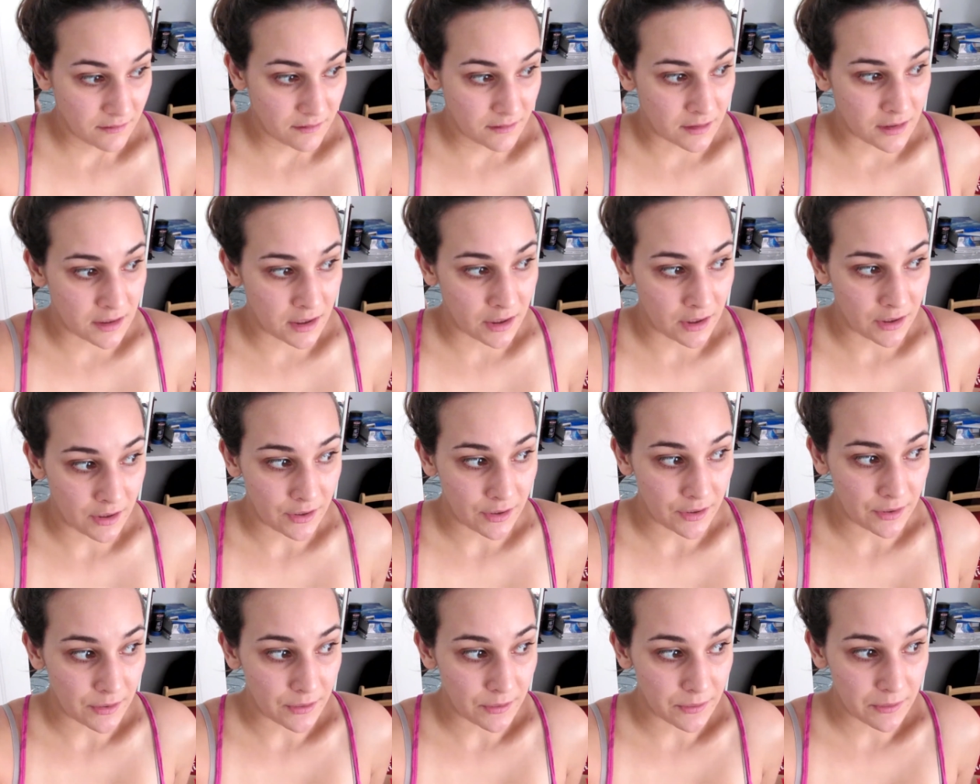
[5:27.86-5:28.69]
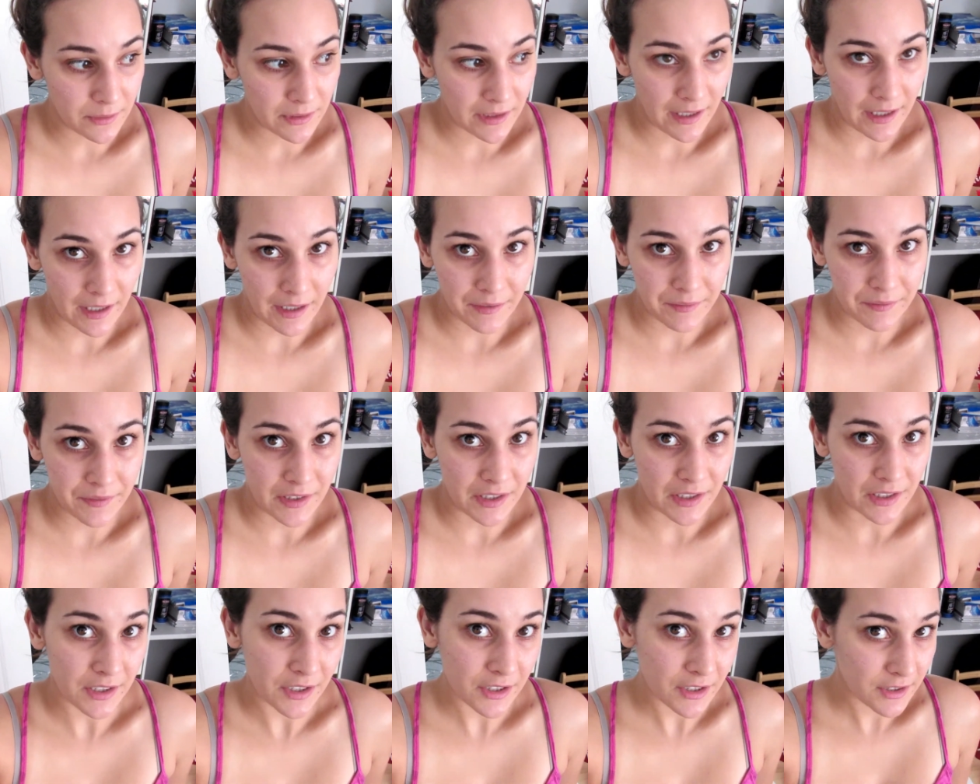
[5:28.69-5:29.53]
two and a half
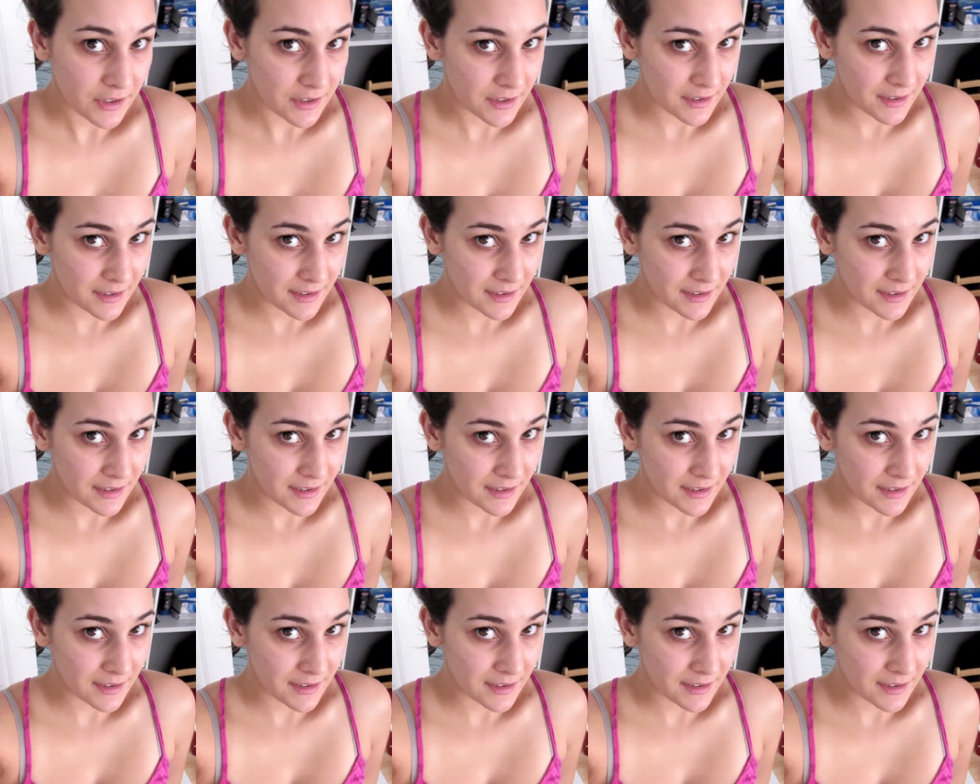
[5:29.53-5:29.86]
years.